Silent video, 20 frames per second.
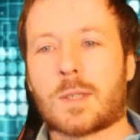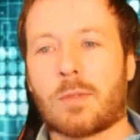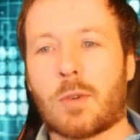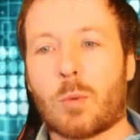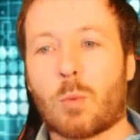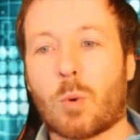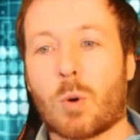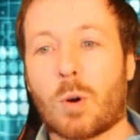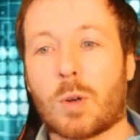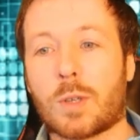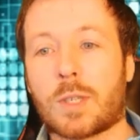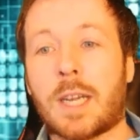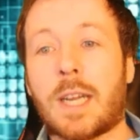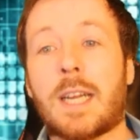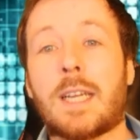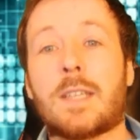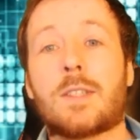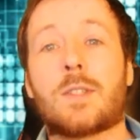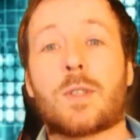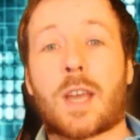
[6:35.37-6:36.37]
reward
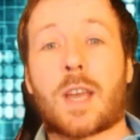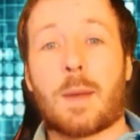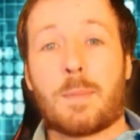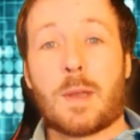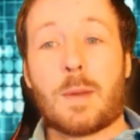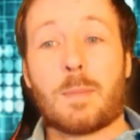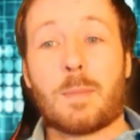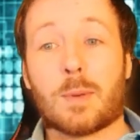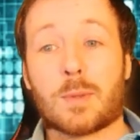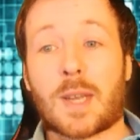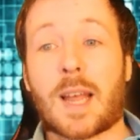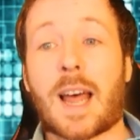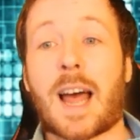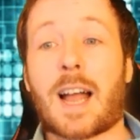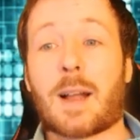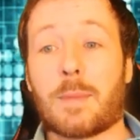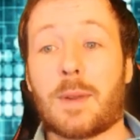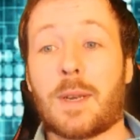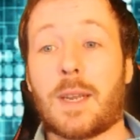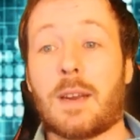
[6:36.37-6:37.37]
to get people to
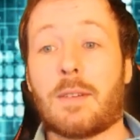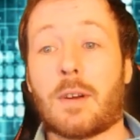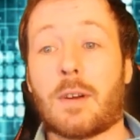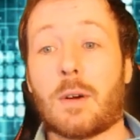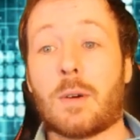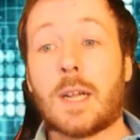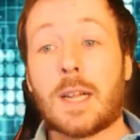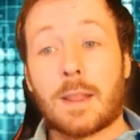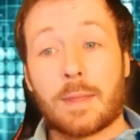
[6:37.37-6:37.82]
hack Monero.